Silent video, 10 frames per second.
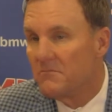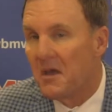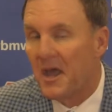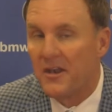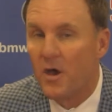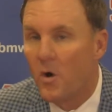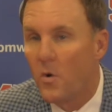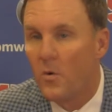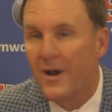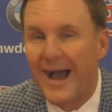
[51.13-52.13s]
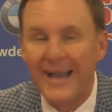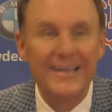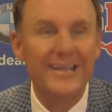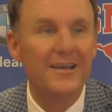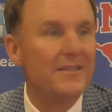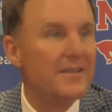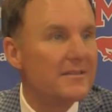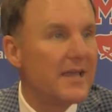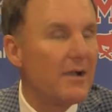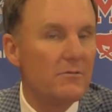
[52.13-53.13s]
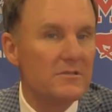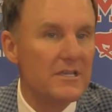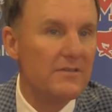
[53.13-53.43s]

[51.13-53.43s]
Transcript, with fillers: Had no idea that that was